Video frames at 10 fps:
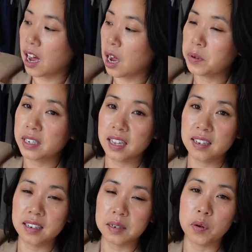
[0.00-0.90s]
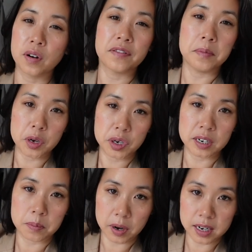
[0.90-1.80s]
I would say this is more of a
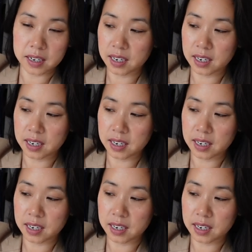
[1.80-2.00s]
muted print